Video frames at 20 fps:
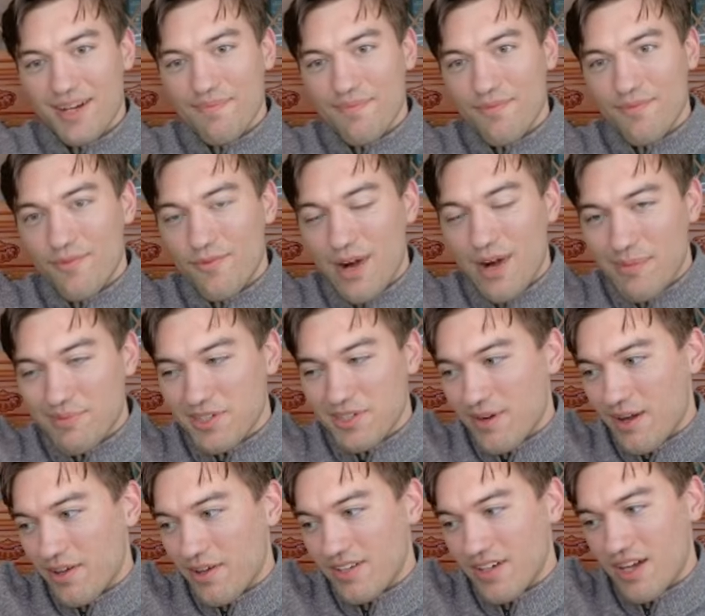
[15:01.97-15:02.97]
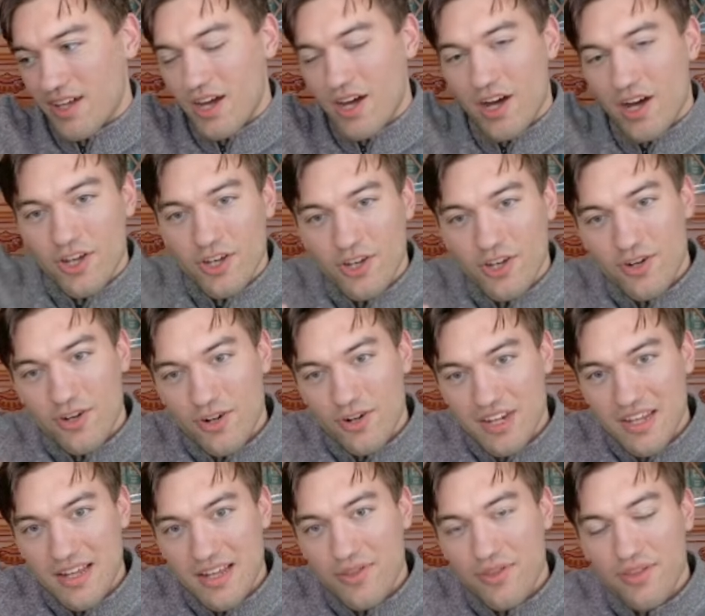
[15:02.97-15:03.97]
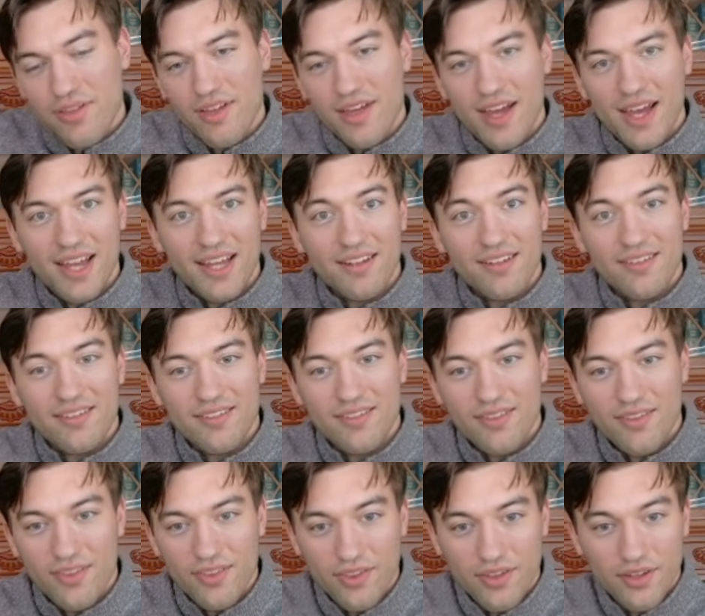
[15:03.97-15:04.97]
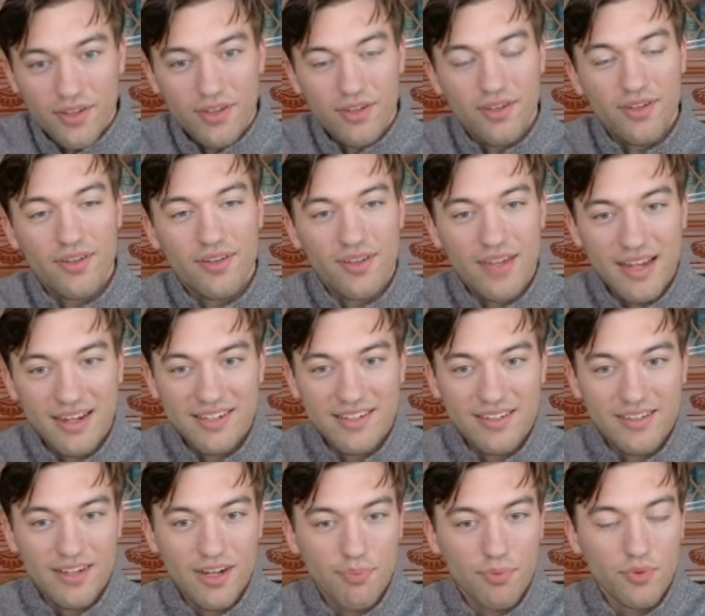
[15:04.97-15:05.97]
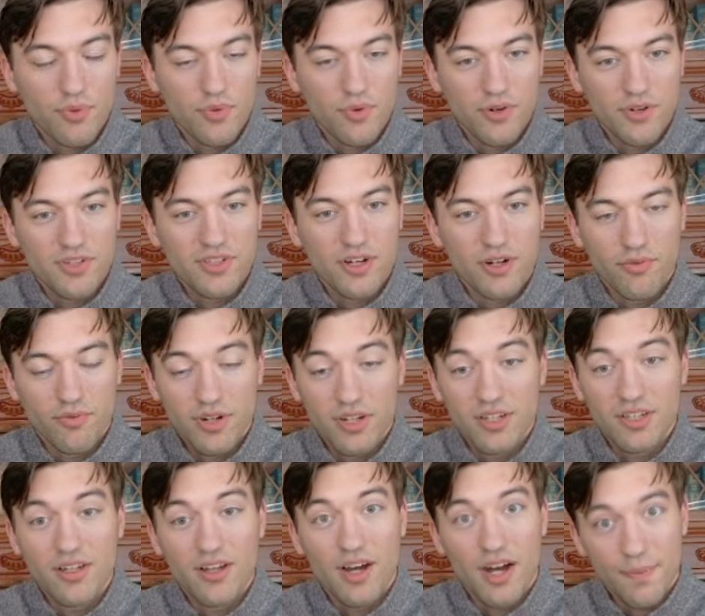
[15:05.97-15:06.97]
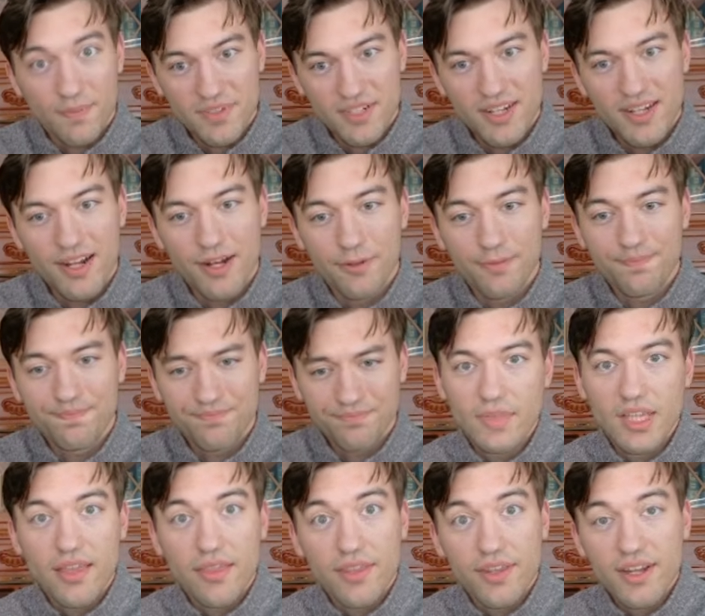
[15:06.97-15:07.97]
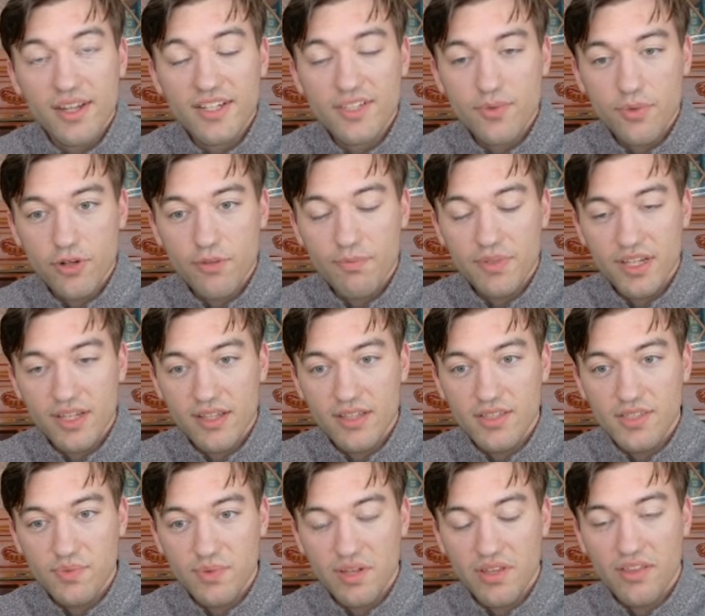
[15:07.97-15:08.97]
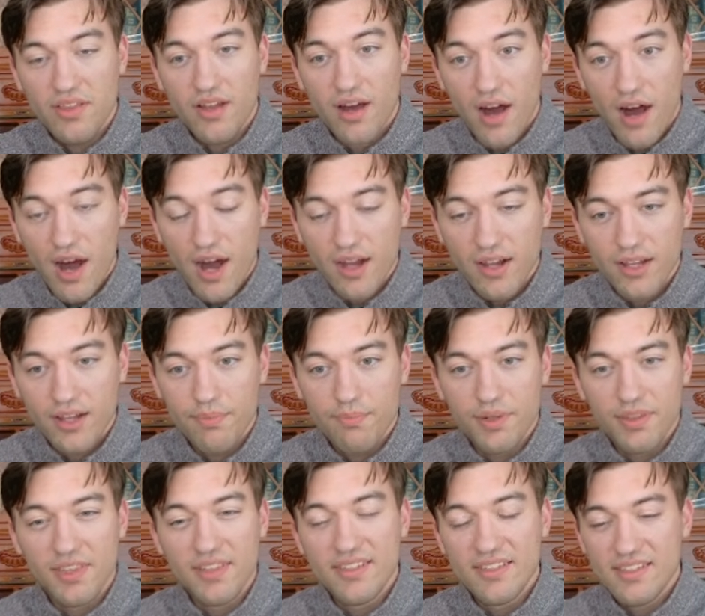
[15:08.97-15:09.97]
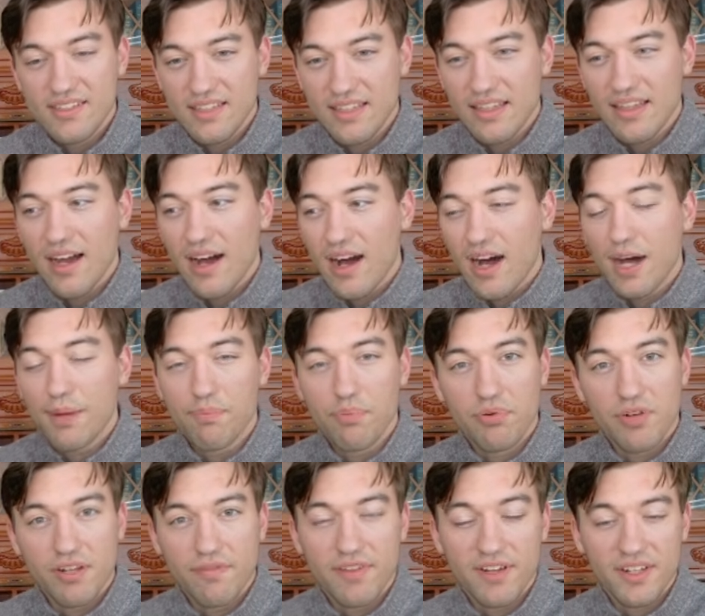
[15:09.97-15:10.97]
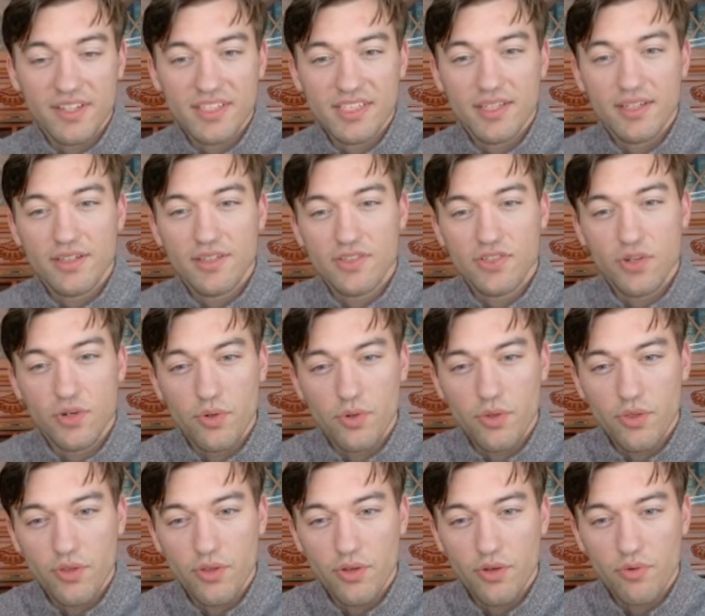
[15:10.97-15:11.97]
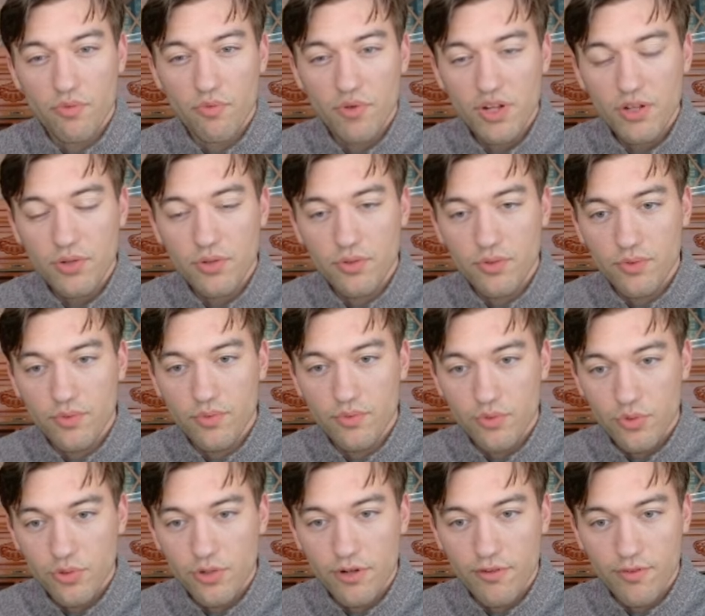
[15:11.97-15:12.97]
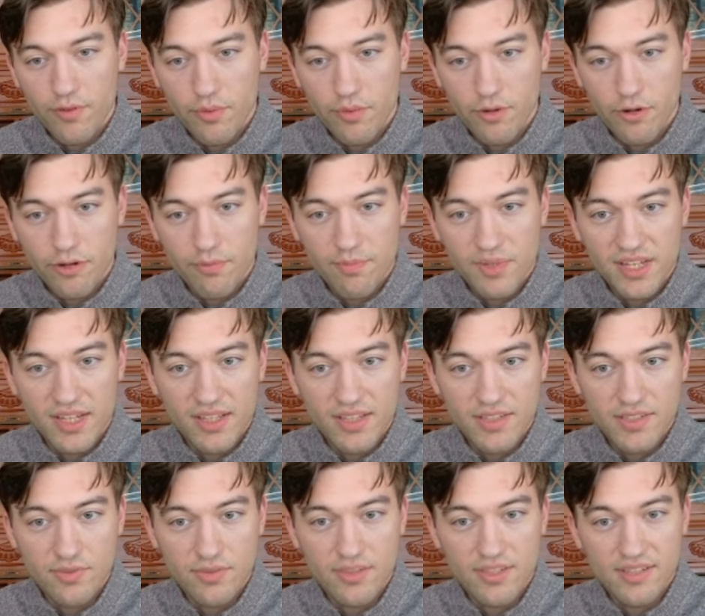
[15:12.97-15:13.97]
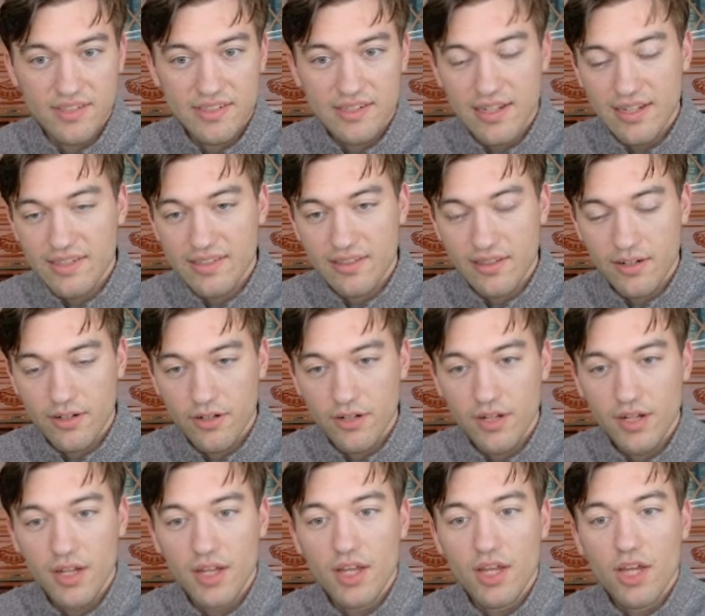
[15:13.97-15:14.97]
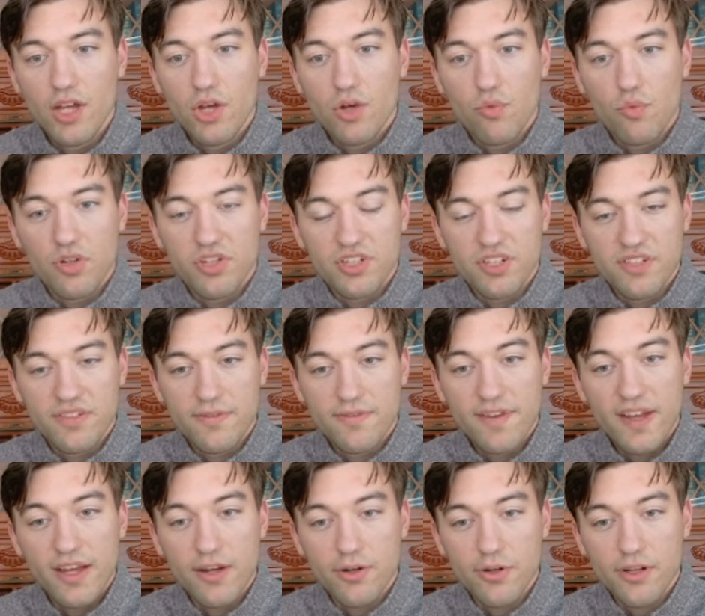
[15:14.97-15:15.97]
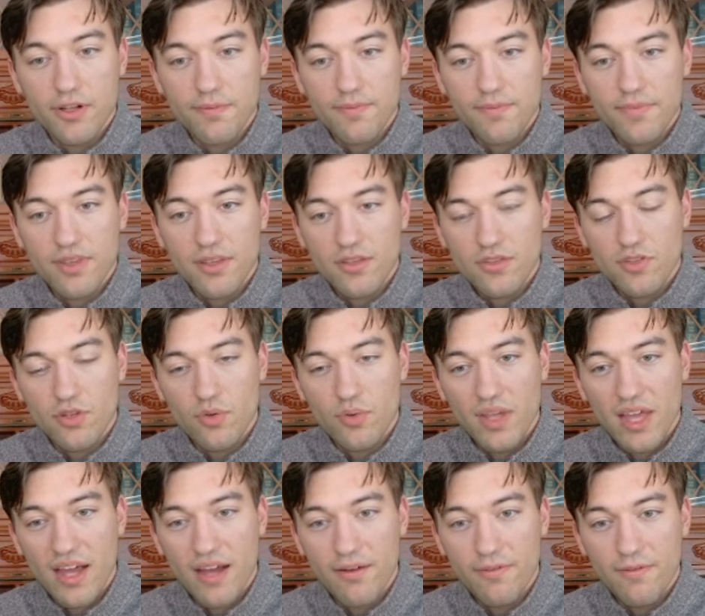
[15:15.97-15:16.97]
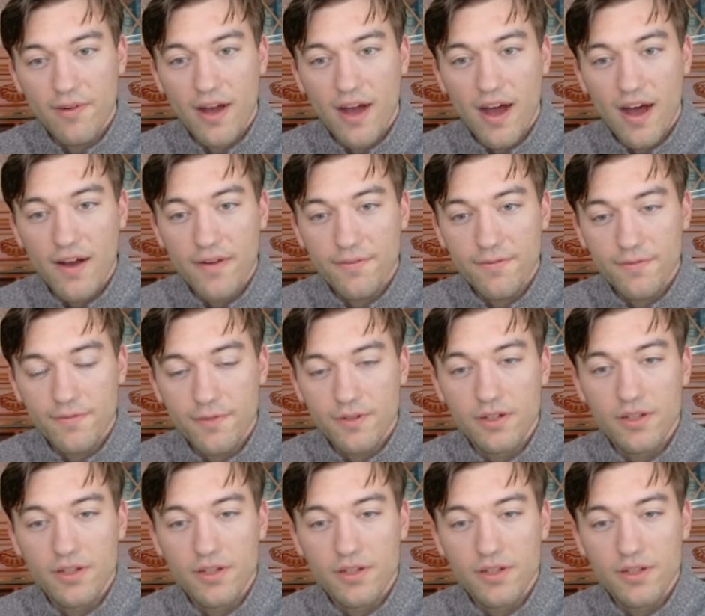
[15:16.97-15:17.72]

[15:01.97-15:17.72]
wraps around underneath, and the next couple words are written upside down. The next word begins with ak, but this is the a prefix. So the real root of the word begins with this next letter, which is feuch. So we have af,